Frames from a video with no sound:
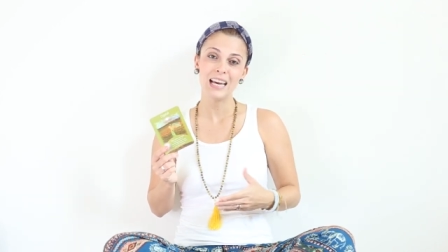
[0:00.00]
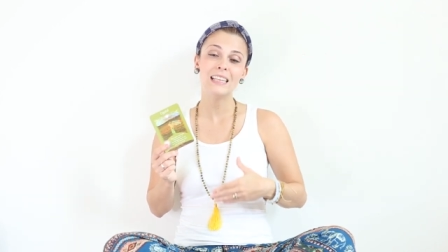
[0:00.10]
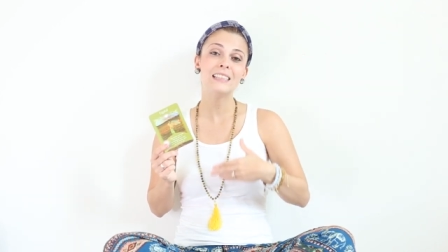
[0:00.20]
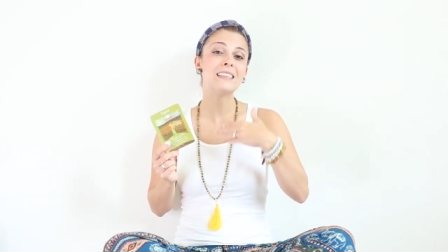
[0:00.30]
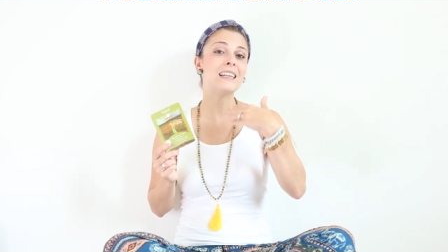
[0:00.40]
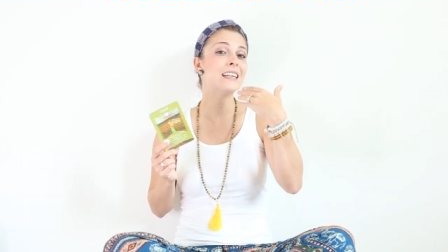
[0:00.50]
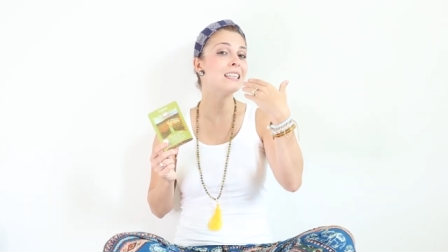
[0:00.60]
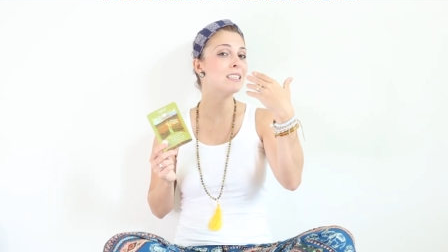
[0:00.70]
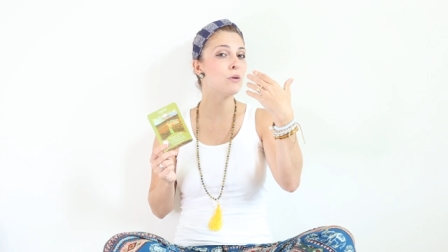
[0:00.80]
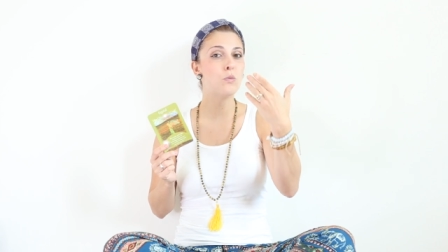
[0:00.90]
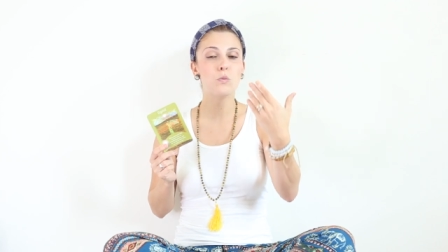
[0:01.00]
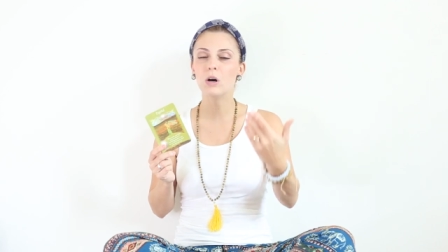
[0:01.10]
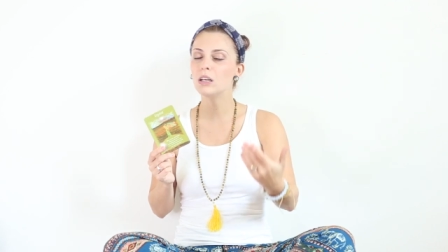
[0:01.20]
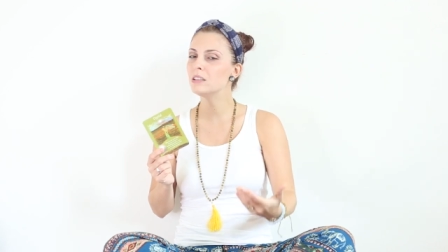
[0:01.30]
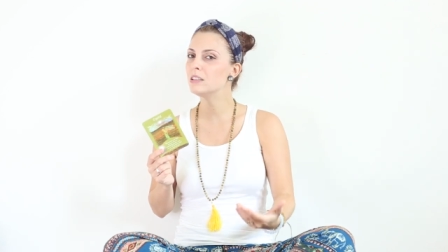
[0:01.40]
and that there is a
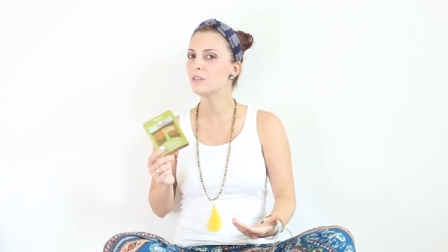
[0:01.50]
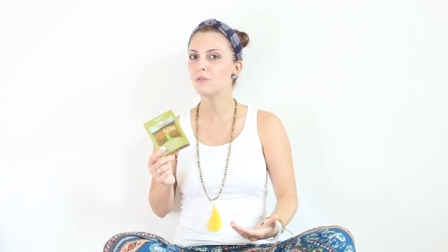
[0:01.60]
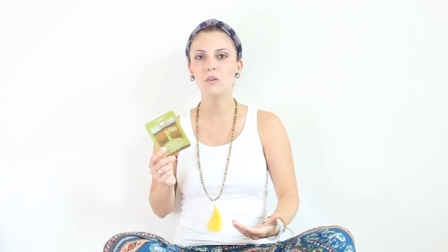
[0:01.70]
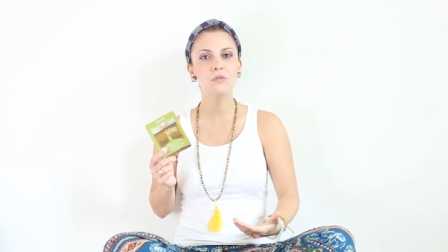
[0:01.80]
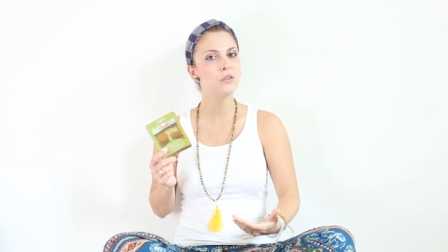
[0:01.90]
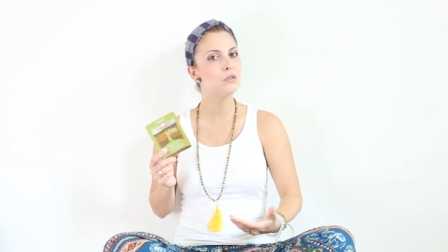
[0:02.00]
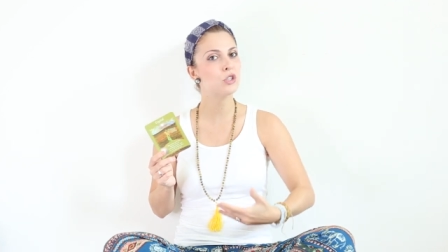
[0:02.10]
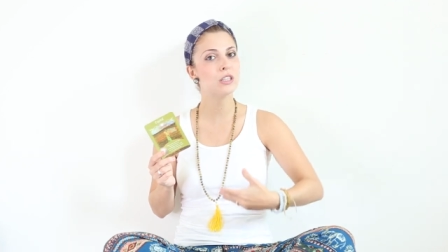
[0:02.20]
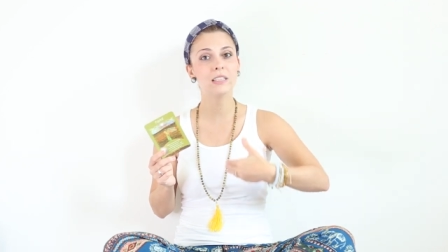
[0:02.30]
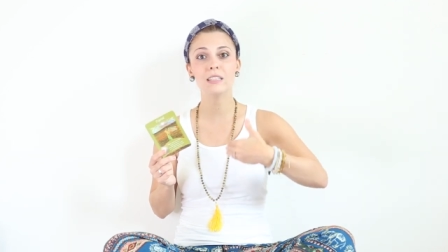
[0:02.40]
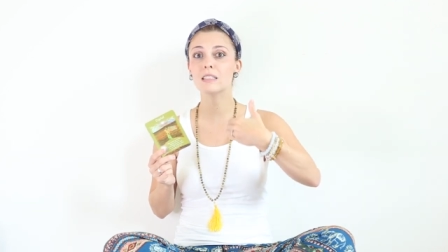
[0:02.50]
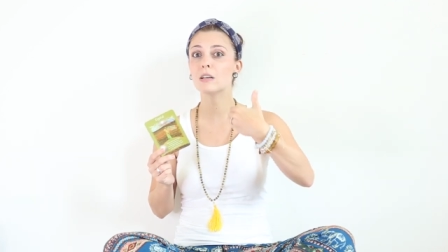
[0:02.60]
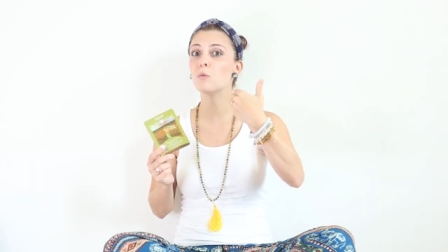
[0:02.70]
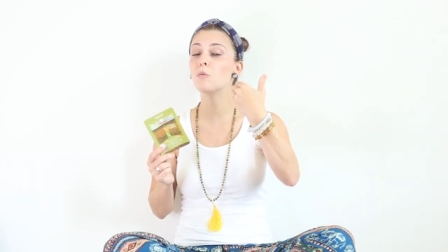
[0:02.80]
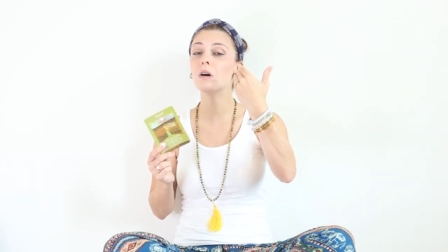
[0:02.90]
wonderful future, there is
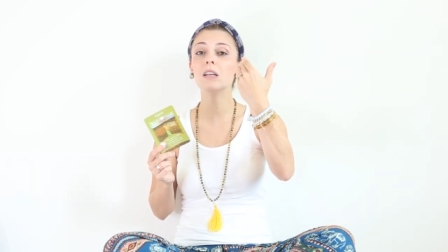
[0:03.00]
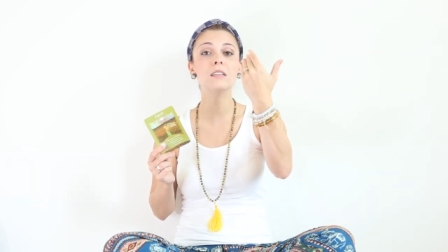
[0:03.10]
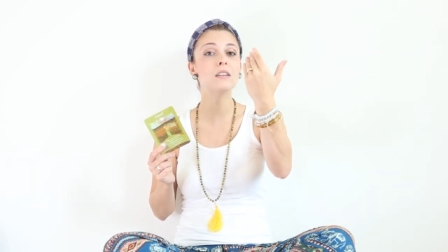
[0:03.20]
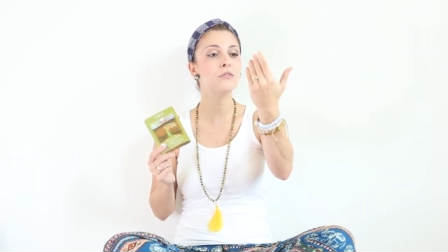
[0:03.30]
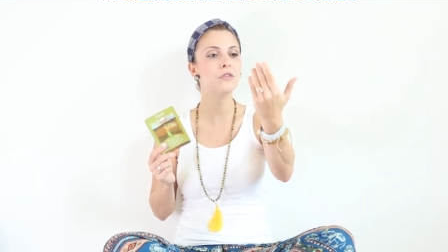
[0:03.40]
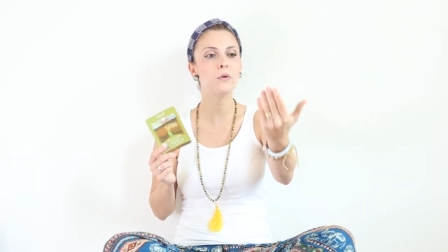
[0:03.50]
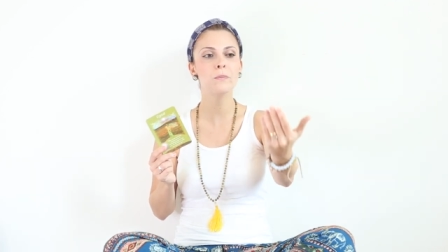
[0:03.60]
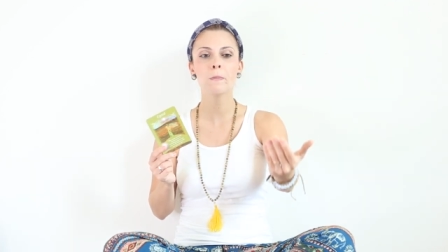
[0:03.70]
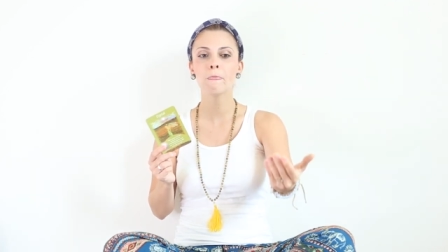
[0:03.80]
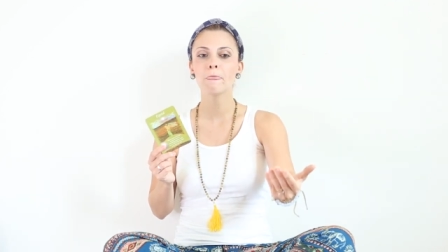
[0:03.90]
a wonderful